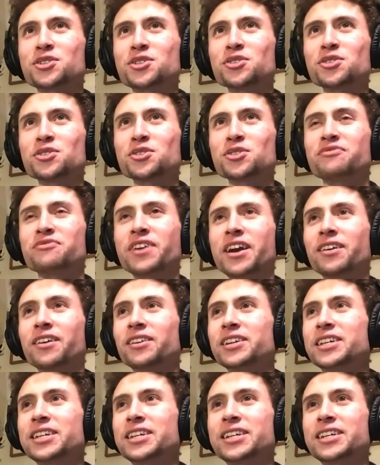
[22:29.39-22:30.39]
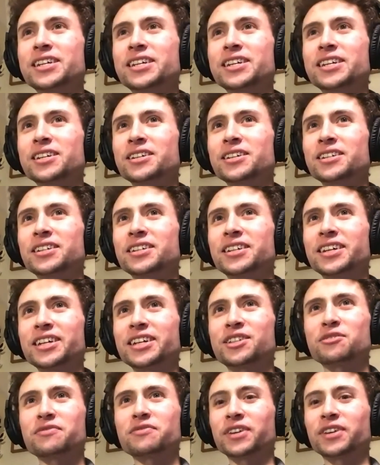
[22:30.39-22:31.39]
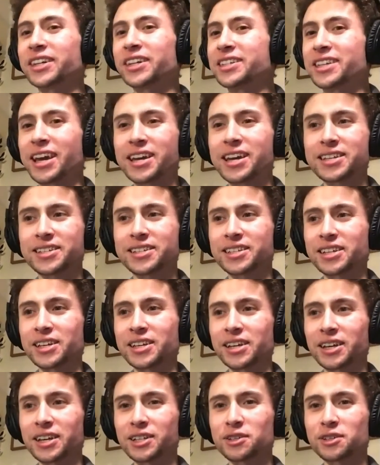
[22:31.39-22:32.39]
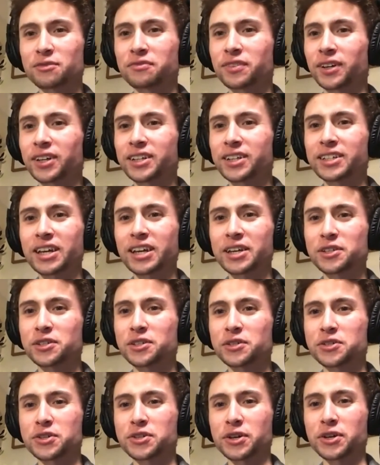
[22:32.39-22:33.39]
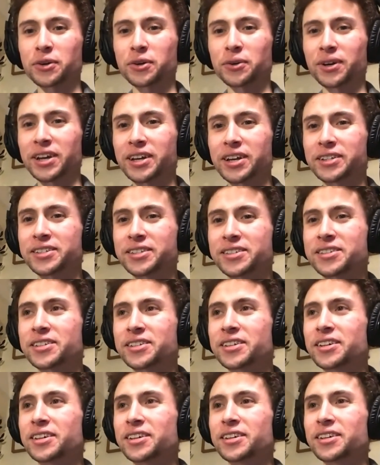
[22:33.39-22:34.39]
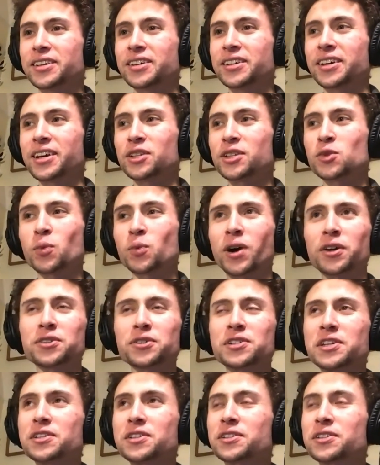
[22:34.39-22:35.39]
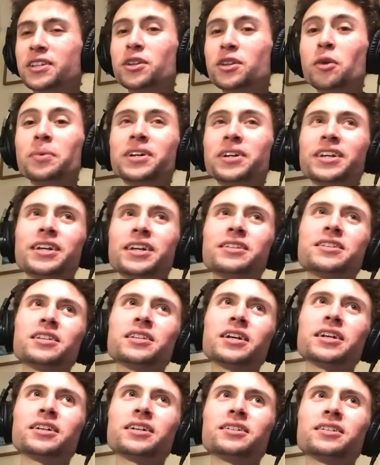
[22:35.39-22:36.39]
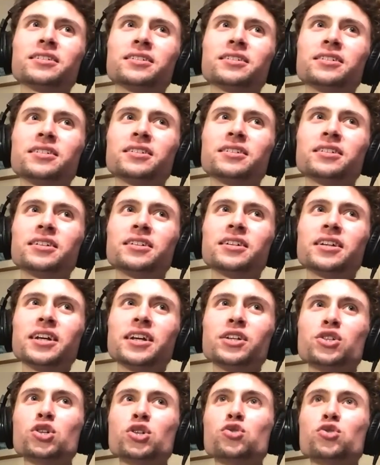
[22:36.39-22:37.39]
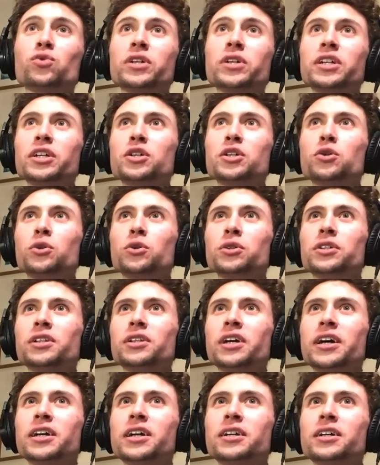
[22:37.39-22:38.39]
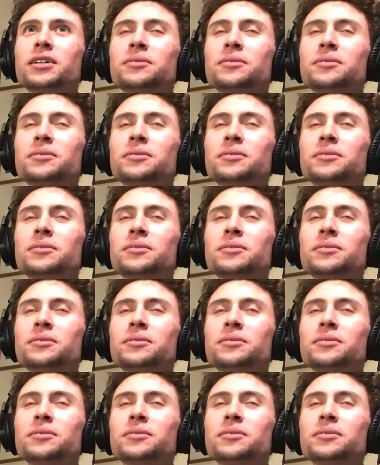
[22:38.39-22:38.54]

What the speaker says: very tasty. It's a very tasty show. It's well seasoned. No, but it's just really cool to like,